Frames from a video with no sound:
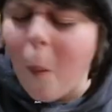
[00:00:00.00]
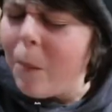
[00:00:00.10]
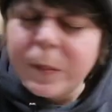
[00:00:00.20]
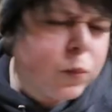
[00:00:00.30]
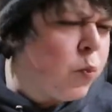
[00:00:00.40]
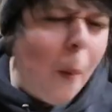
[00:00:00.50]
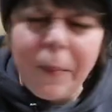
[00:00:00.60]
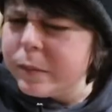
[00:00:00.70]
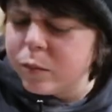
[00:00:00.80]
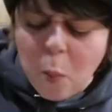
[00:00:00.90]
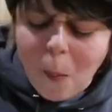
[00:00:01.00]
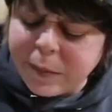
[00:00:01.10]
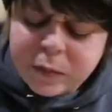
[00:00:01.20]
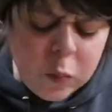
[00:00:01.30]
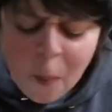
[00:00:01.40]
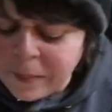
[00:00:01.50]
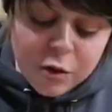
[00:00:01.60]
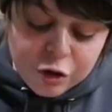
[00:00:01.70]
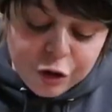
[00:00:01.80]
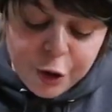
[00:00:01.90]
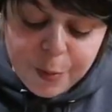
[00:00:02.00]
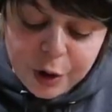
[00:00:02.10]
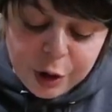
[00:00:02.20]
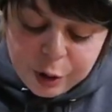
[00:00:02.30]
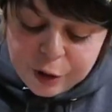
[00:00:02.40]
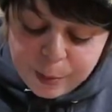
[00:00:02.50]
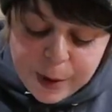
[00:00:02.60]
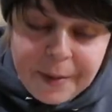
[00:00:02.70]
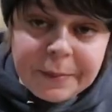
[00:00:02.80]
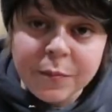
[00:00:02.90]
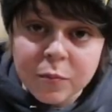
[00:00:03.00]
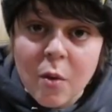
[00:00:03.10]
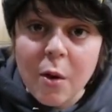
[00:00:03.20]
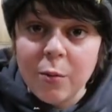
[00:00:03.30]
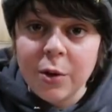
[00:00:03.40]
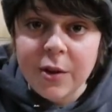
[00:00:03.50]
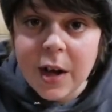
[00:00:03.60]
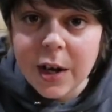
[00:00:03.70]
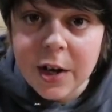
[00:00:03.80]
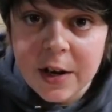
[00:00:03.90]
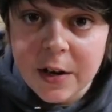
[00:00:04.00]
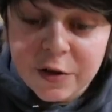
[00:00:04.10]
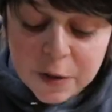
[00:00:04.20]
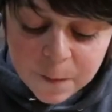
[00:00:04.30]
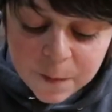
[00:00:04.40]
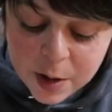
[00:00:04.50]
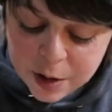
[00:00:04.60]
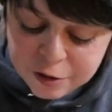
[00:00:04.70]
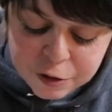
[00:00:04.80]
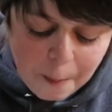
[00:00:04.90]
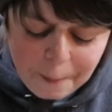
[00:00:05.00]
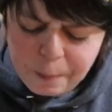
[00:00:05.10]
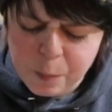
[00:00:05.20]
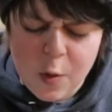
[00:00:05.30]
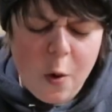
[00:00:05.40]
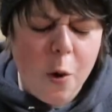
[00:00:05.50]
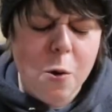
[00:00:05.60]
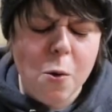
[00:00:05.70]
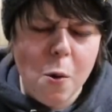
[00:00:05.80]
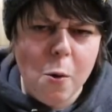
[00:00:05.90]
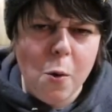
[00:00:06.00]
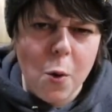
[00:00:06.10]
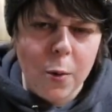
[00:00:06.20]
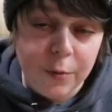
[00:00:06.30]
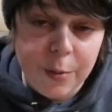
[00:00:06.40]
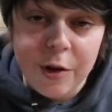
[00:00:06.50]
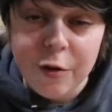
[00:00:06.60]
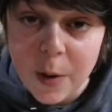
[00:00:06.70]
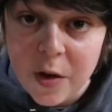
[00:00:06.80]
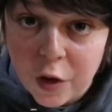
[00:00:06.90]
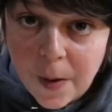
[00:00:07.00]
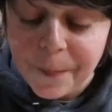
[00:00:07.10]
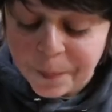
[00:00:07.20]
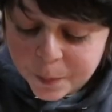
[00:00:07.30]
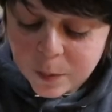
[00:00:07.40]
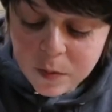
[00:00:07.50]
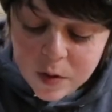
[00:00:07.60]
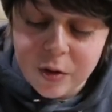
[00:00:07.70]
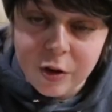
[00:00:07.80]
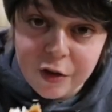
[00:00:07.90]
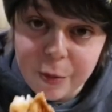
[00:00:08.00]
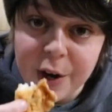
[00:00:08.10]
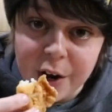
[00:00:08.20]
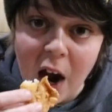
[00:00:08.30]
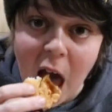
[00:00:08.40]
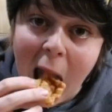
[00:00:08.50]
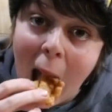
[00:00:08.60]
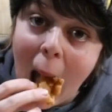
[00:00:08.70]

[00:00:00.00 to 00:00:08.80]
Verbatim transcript: Mm, super crispy with that Cajun finish. Hoo It's pretty spicy. It's got some heat on it.